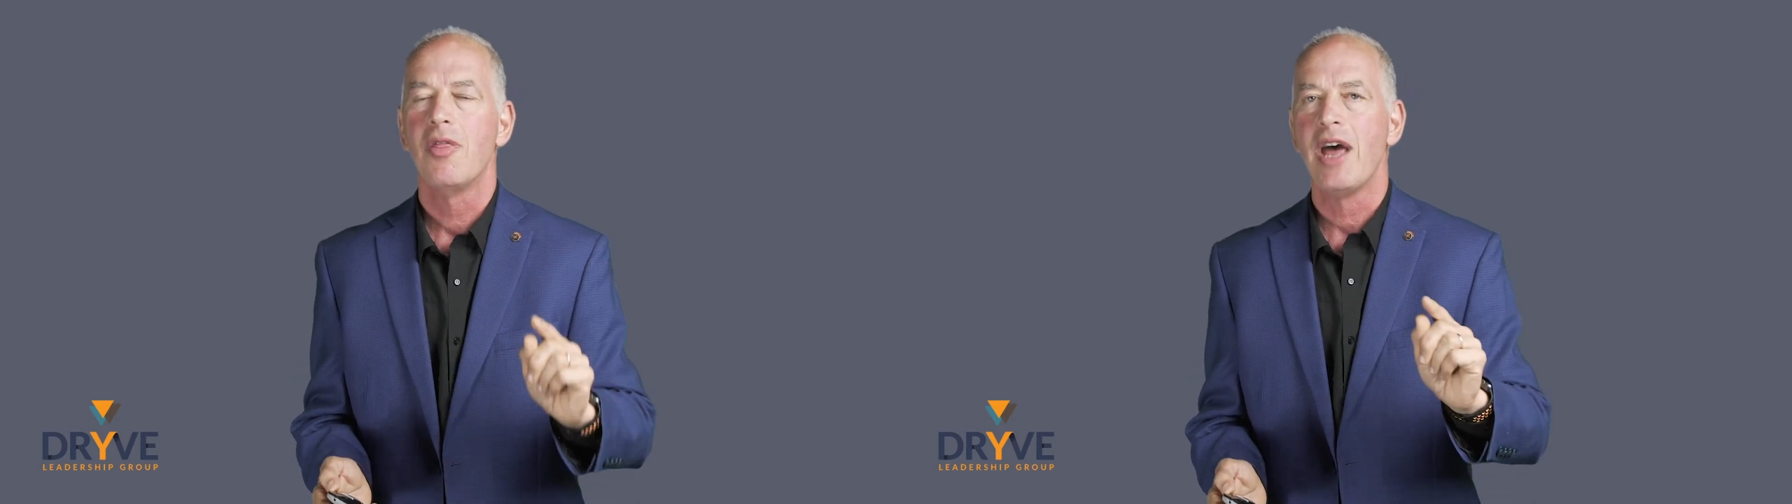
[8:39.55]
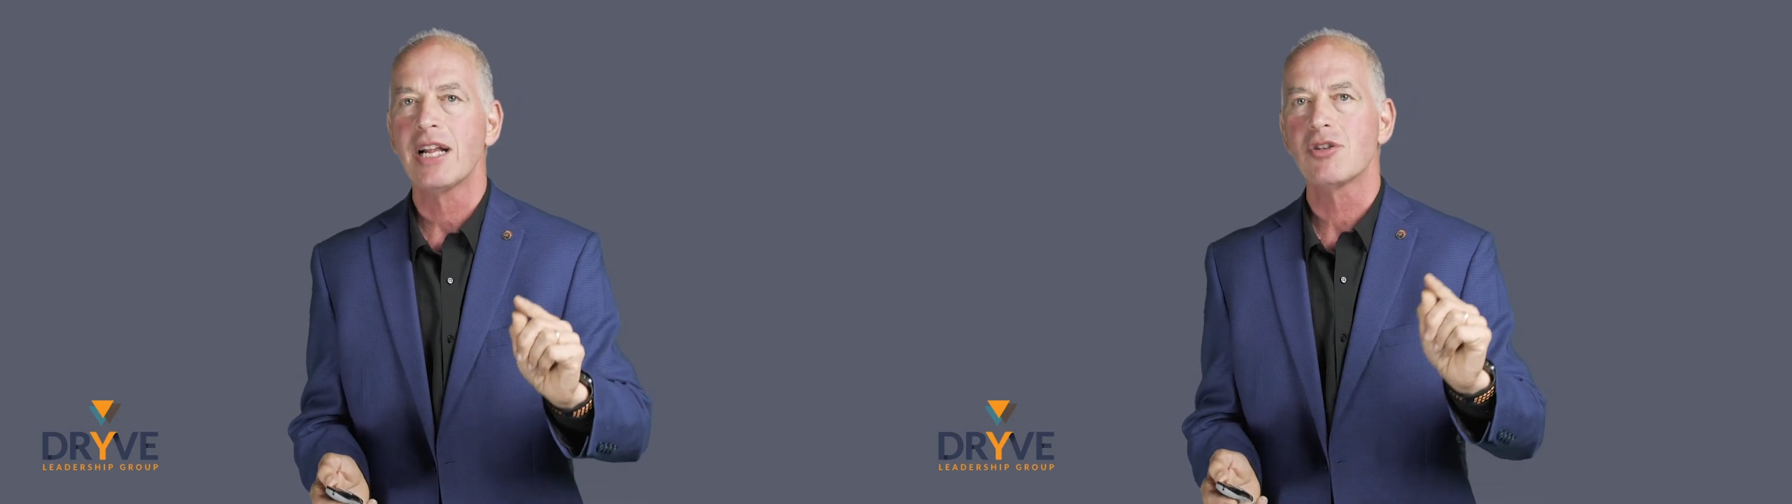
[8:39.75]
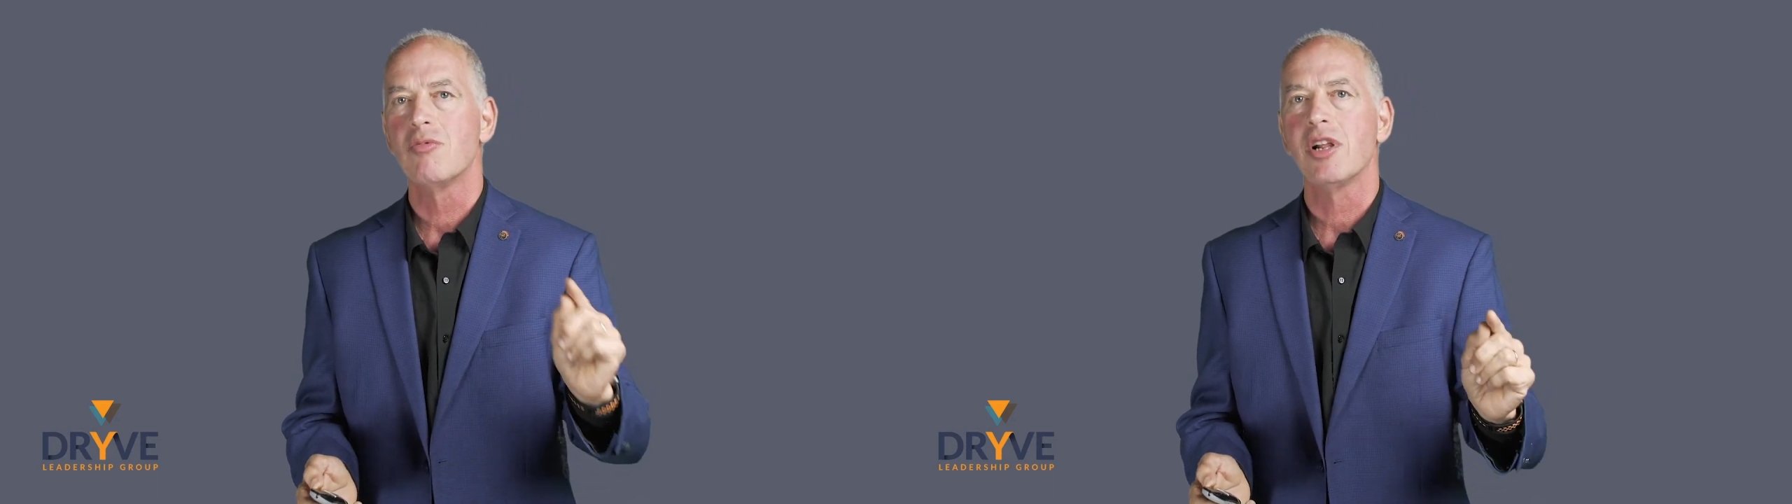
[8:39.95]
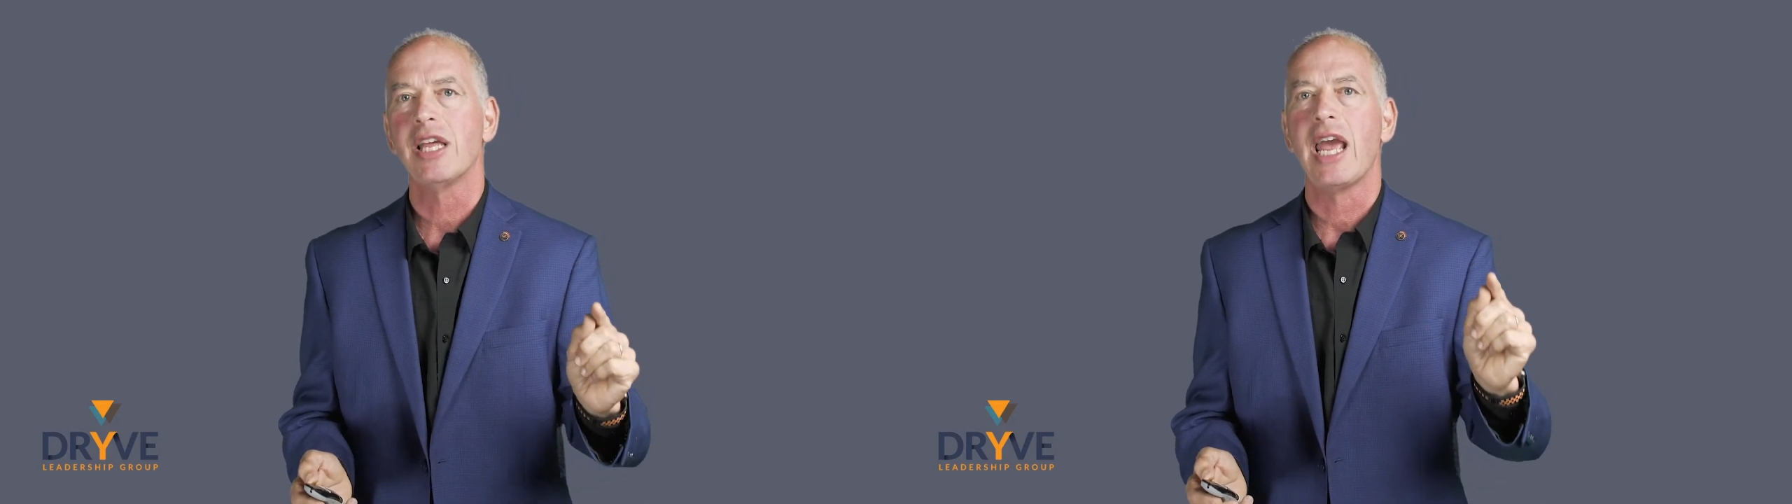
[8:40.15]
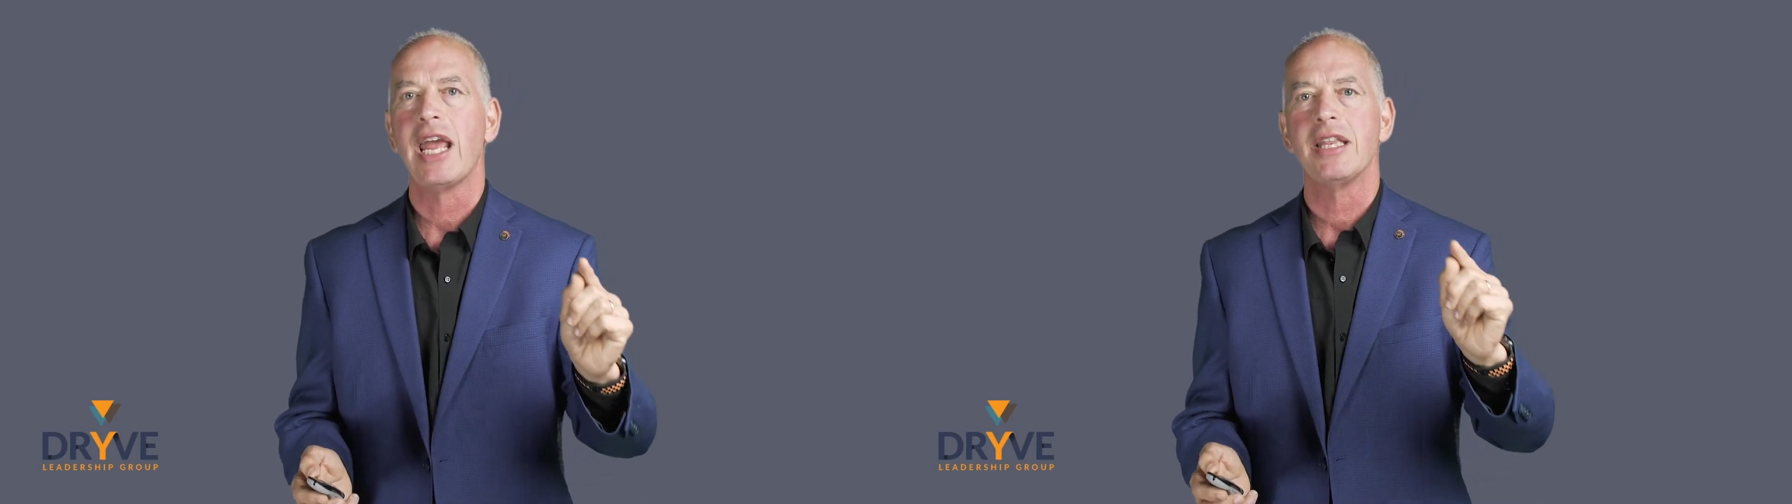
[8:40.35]
That's
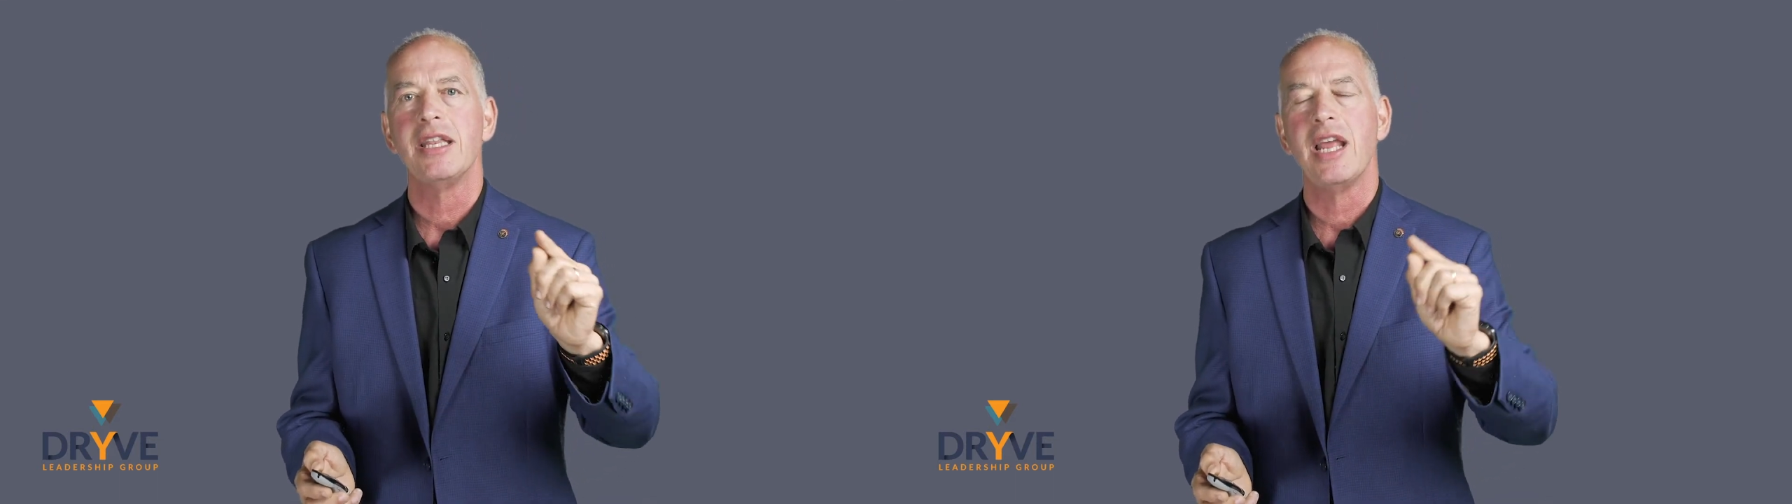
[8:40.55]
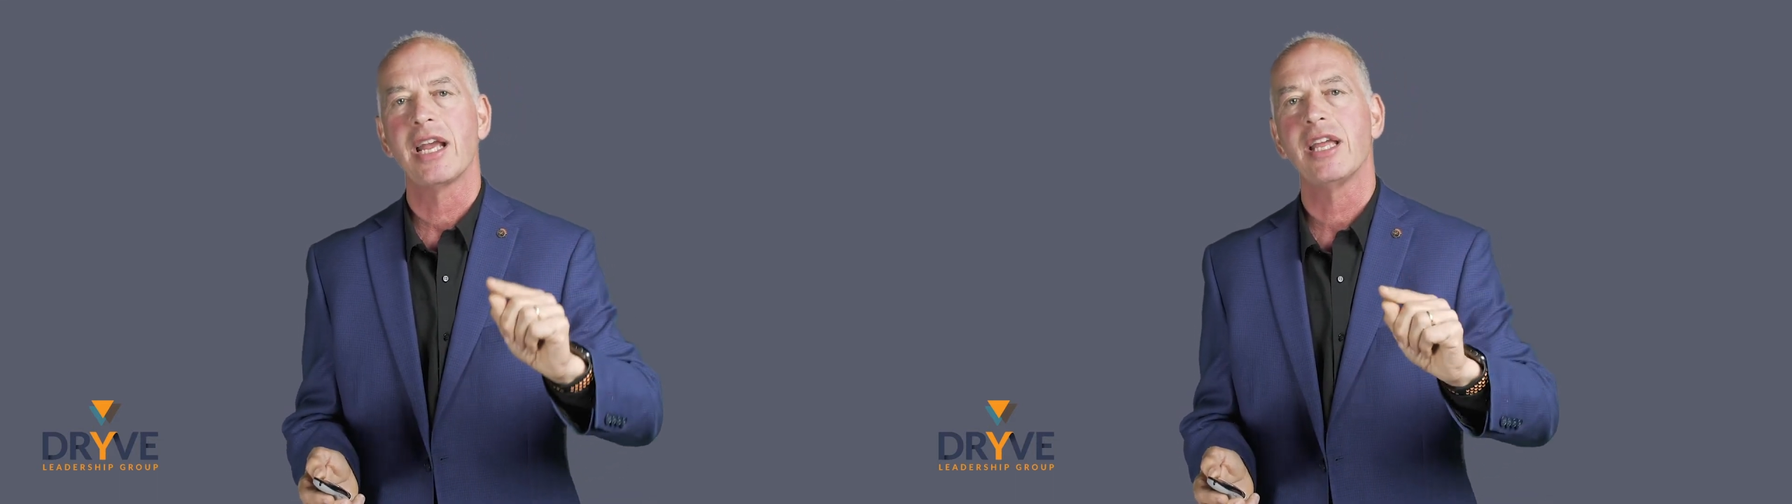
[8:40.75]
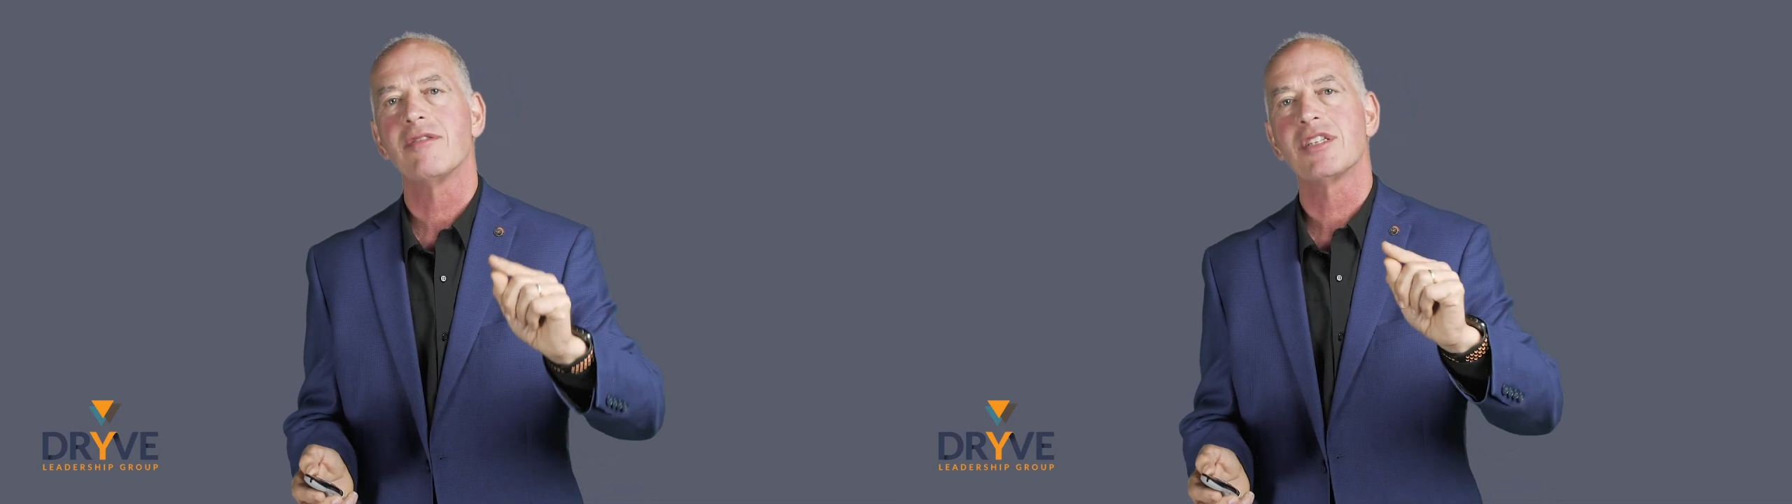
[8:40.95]
really a negative